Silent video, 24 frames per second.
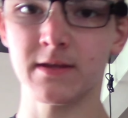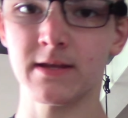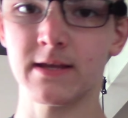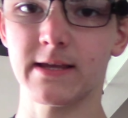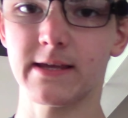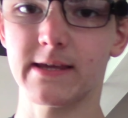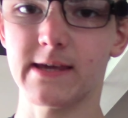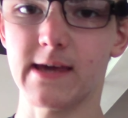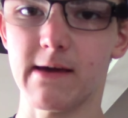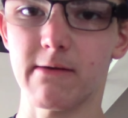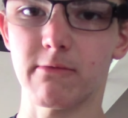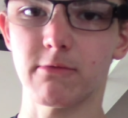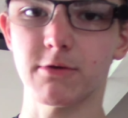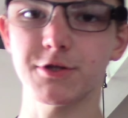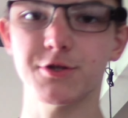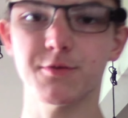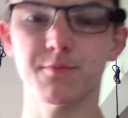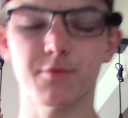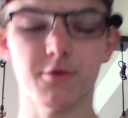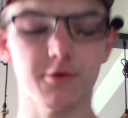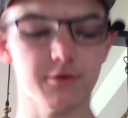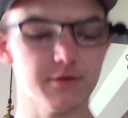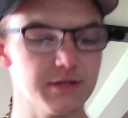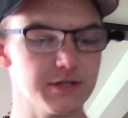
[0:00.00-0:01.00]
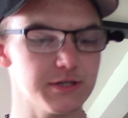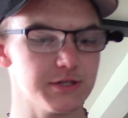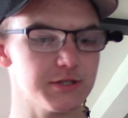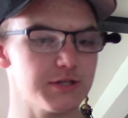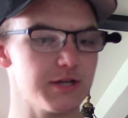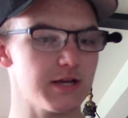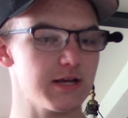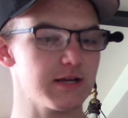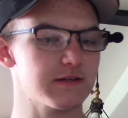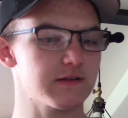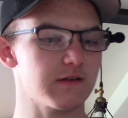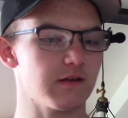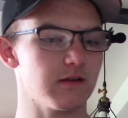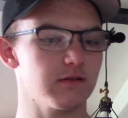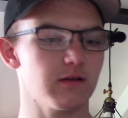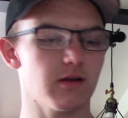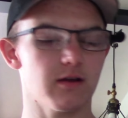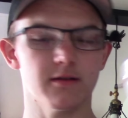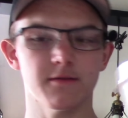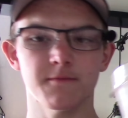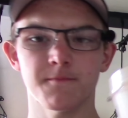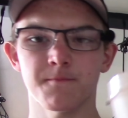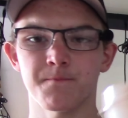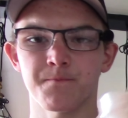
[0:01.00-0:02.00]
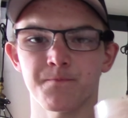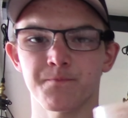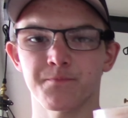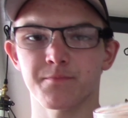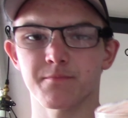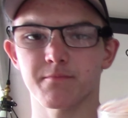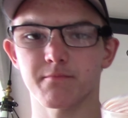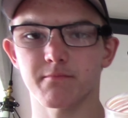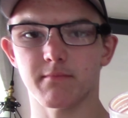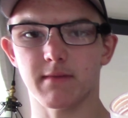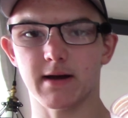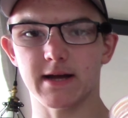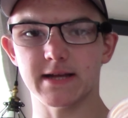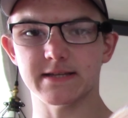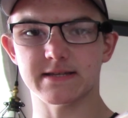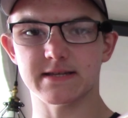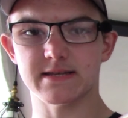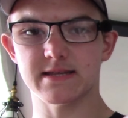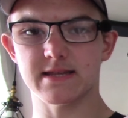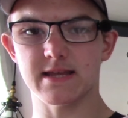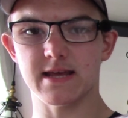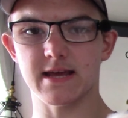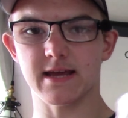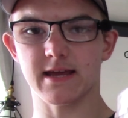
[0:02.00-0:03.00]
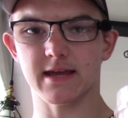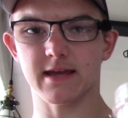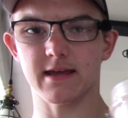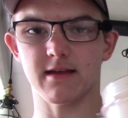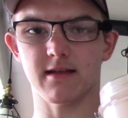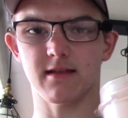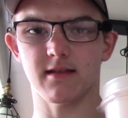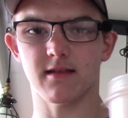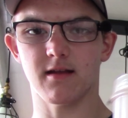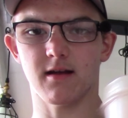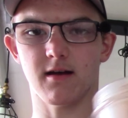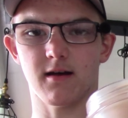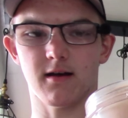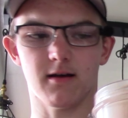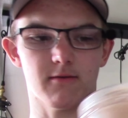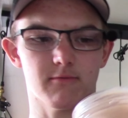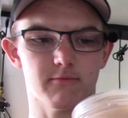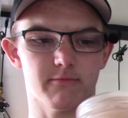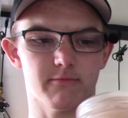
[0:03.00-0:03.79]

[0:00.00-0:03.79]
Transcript: Okay, once your protein shake's all done, mine's thick and